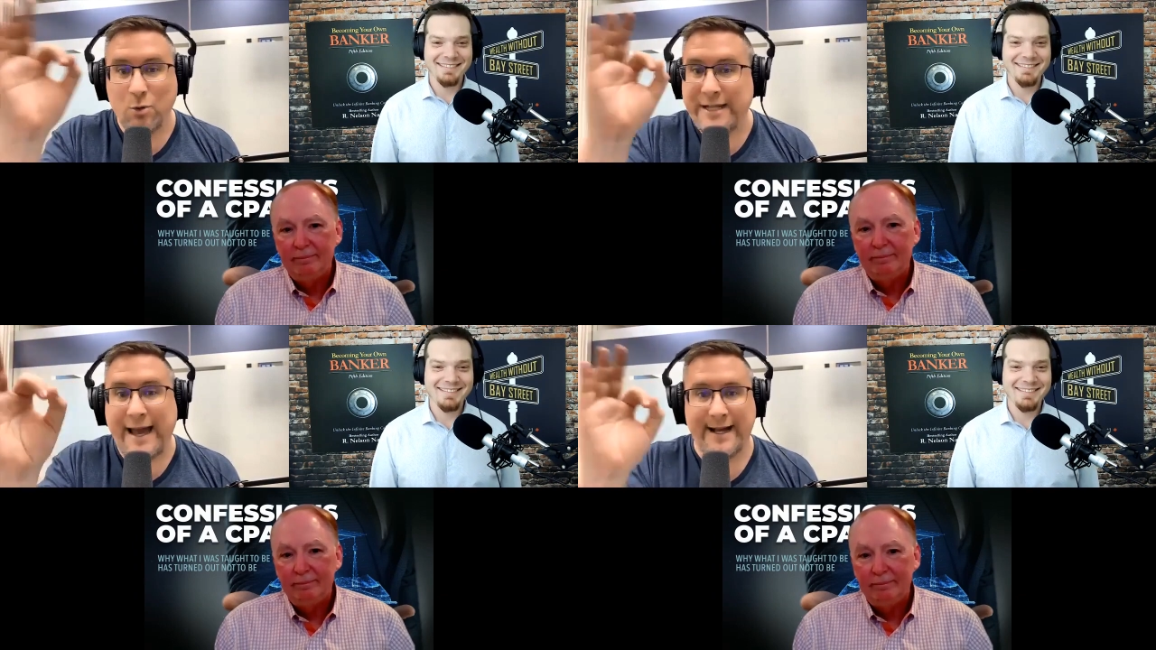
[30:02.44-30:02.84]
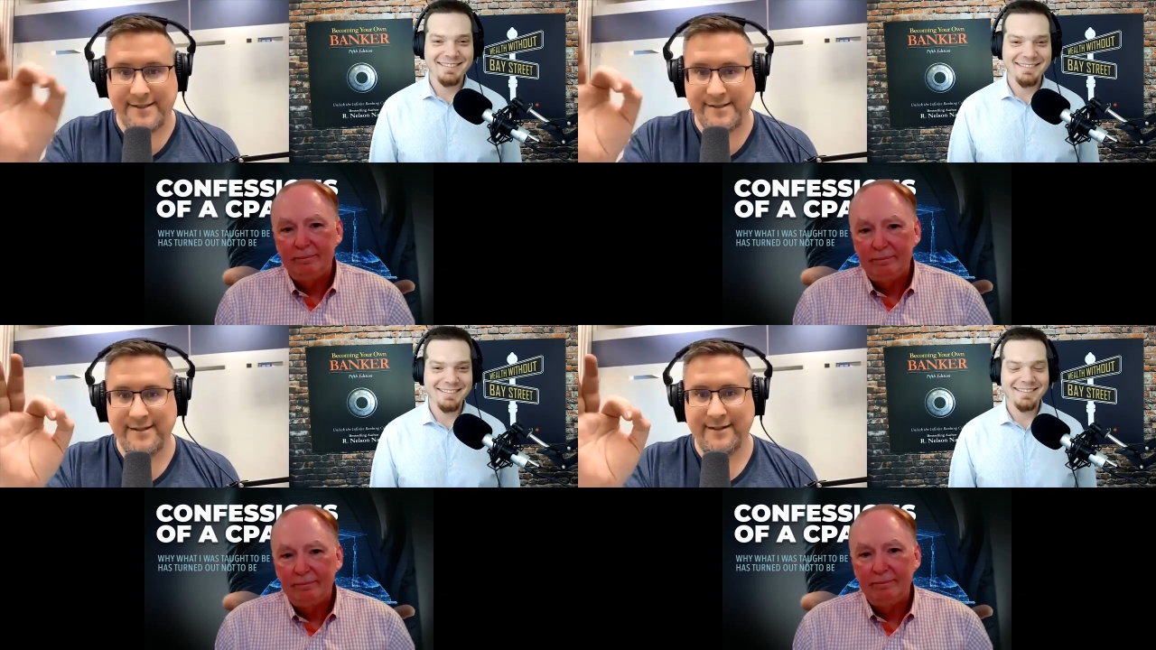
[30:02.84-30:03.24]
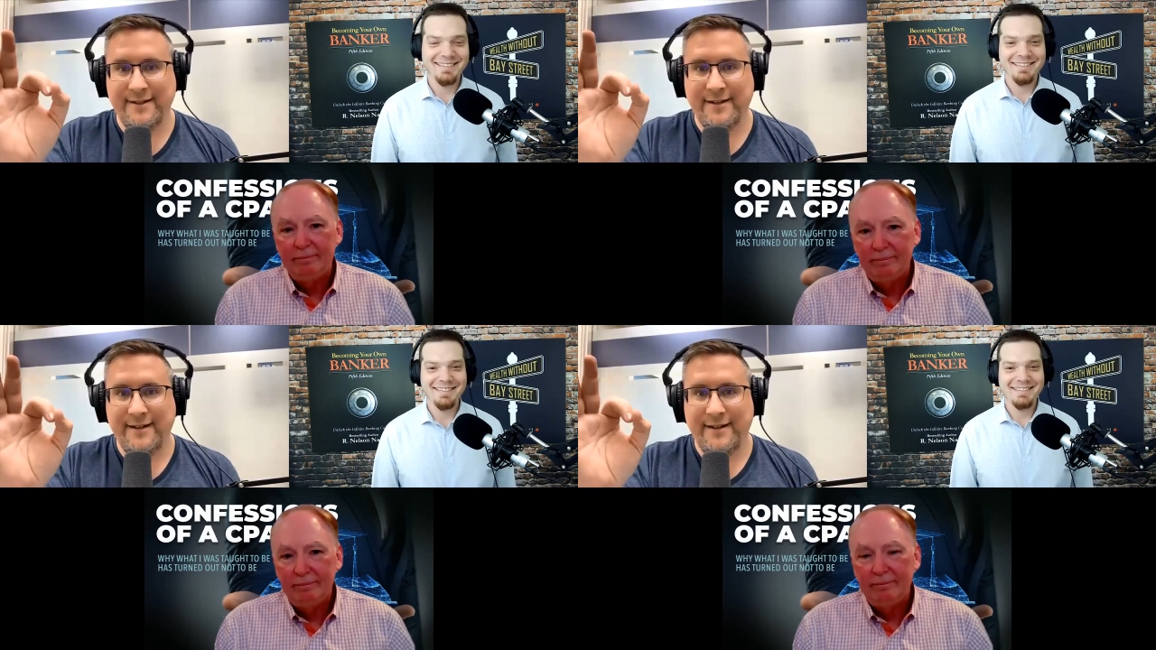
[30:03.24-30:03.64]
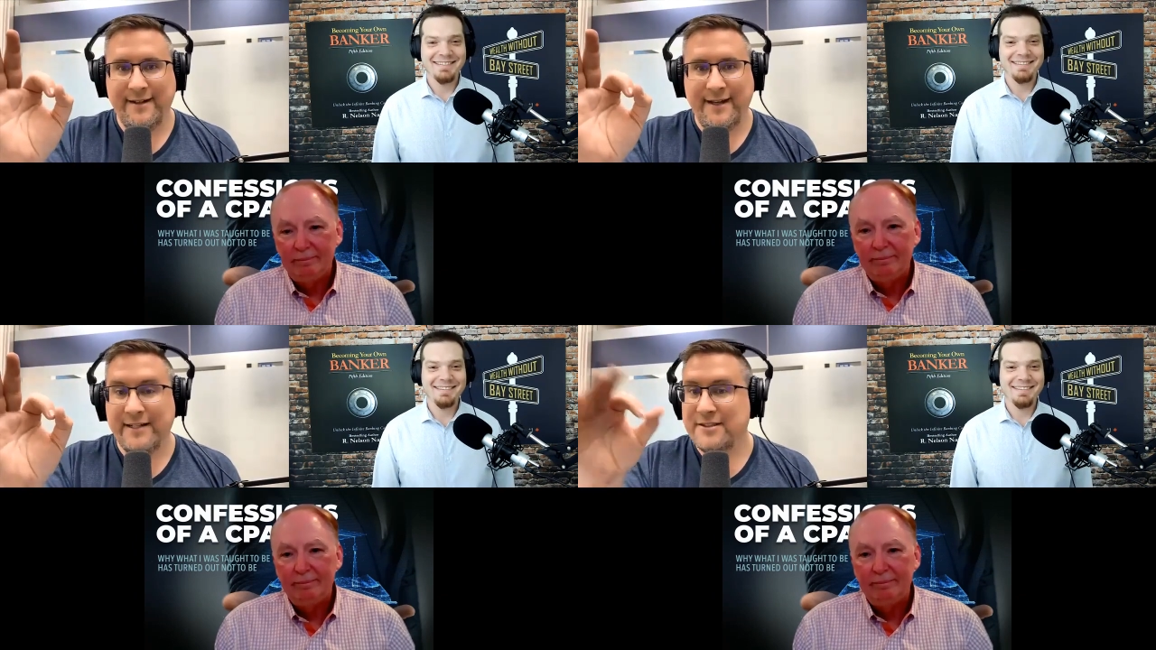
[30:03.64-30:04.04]
Speaker 1: no tax.
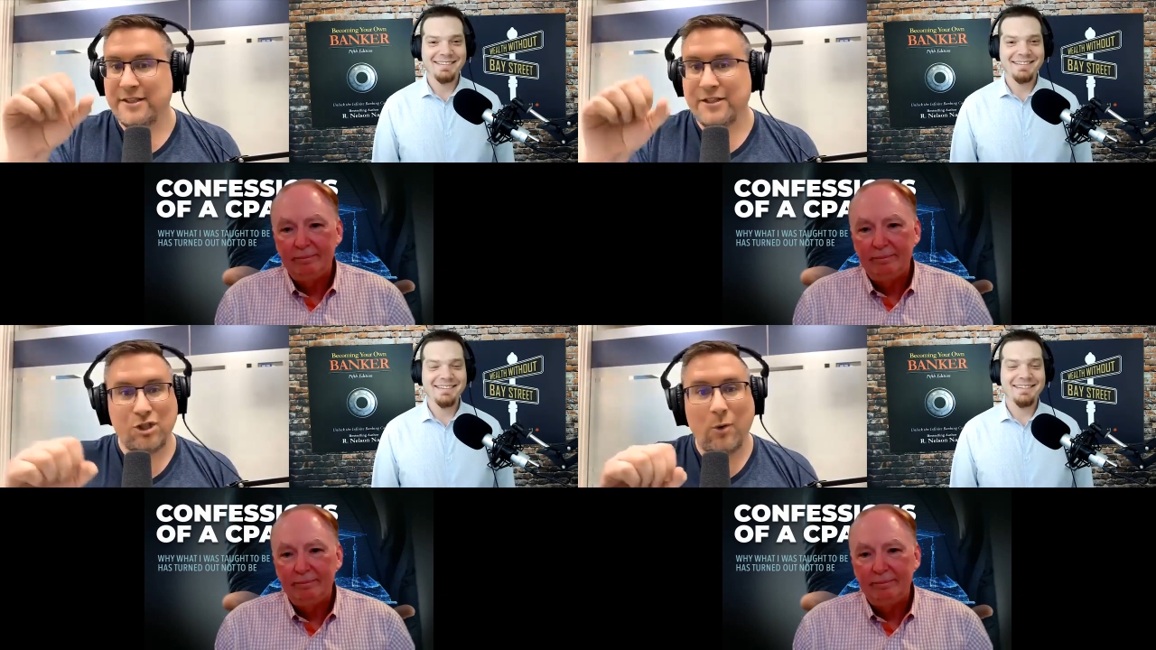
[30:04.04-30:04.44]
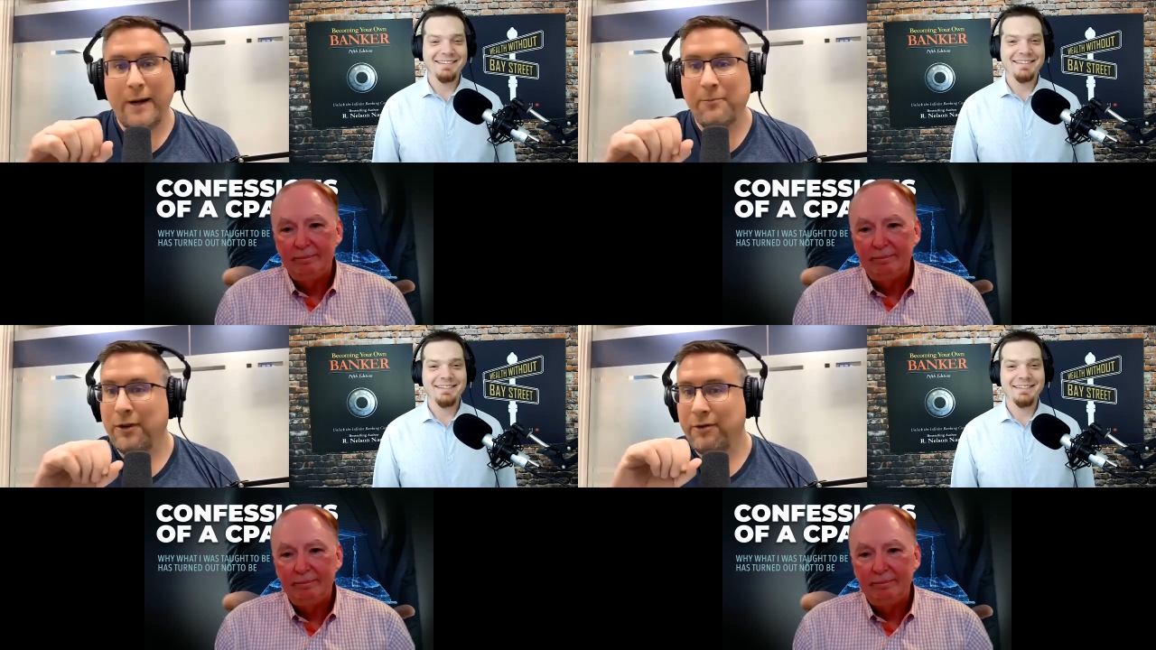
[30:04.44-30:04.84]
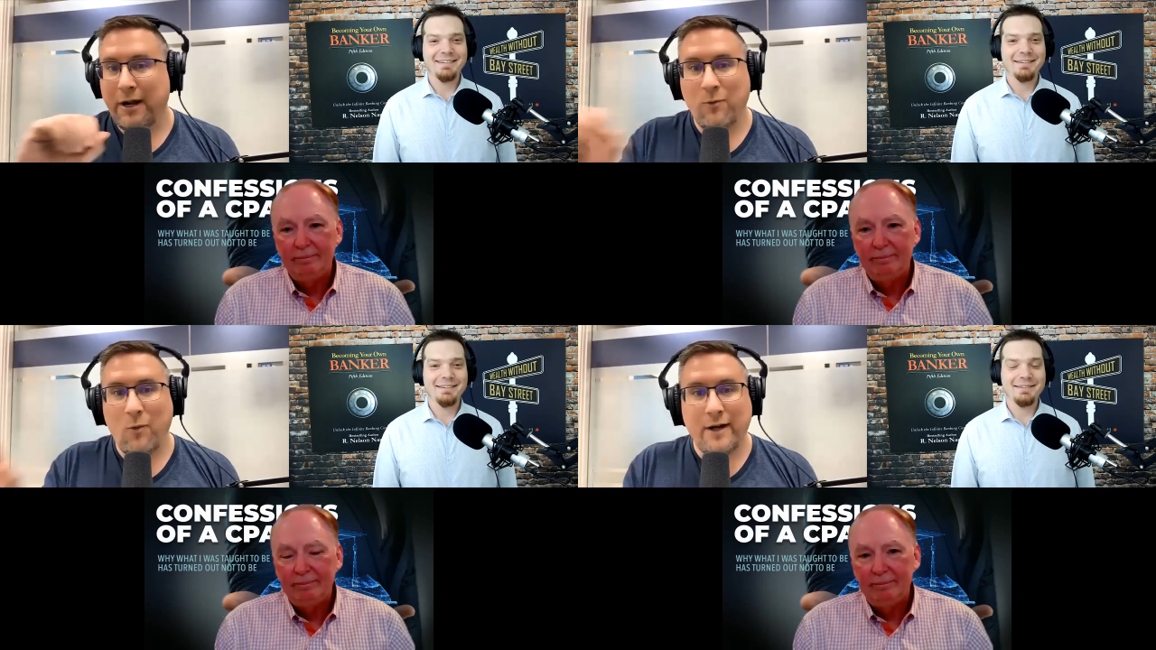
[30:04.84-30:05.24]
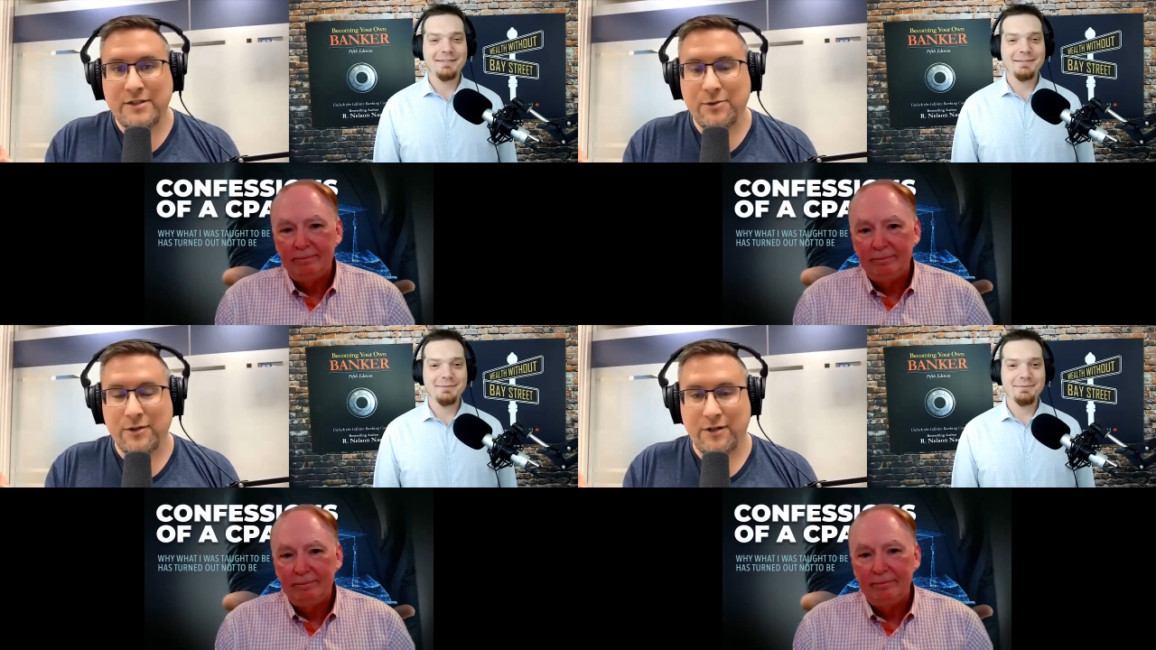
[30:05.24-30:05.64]
And it's going to show up whether I want
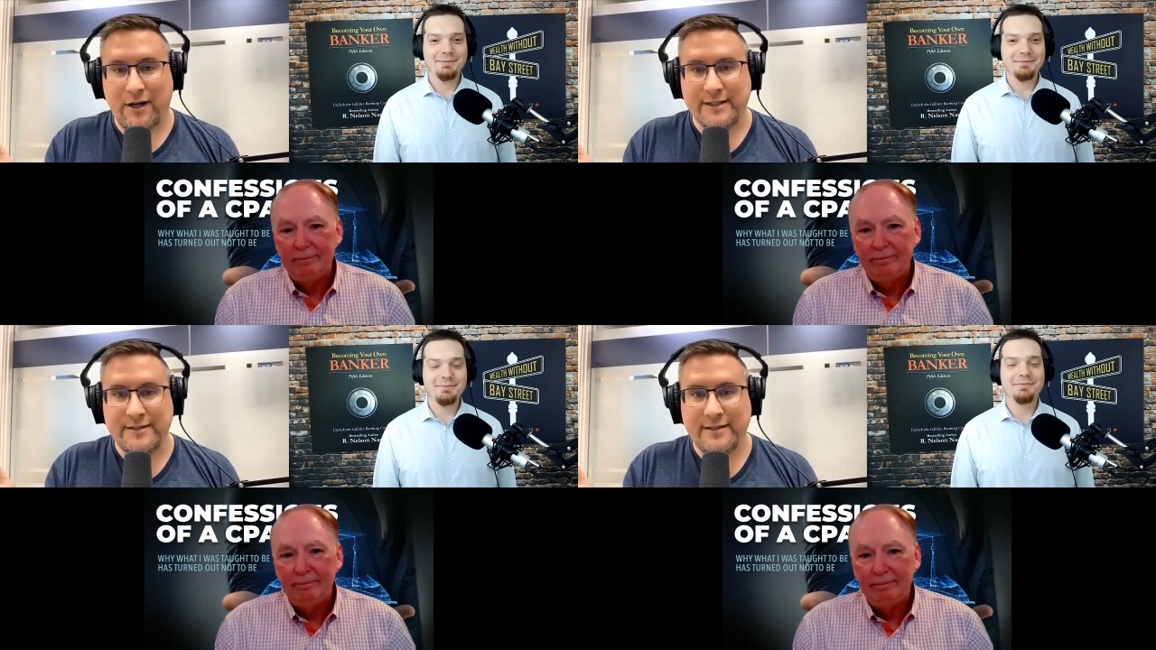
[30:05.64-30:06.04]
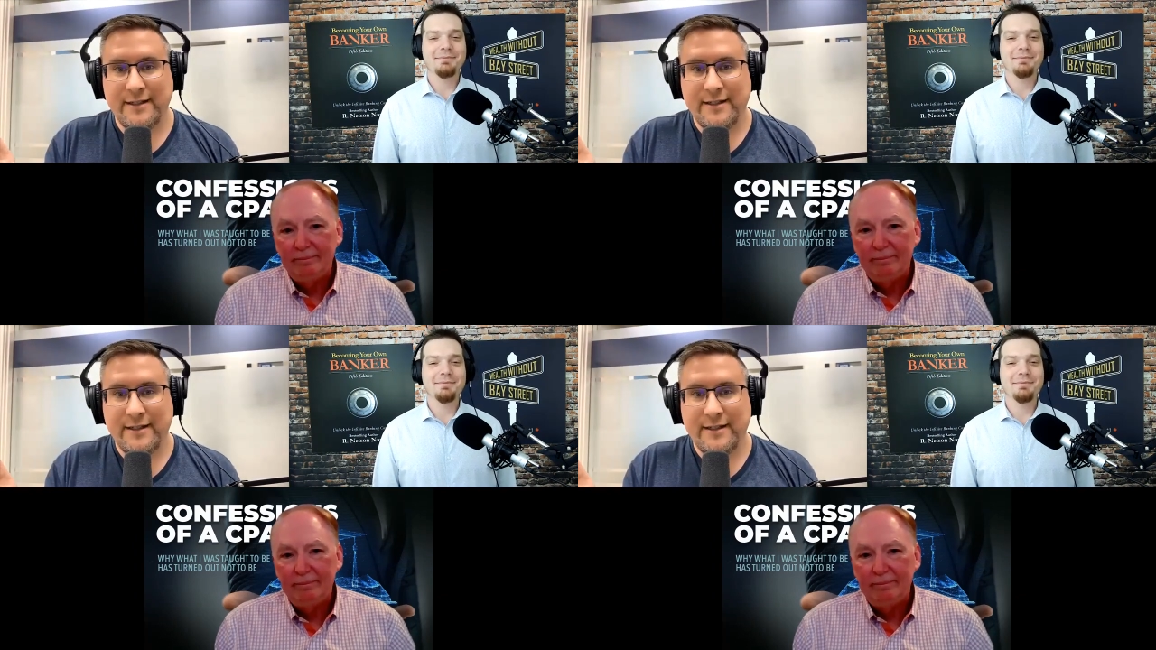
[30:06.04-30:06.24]
it to or not.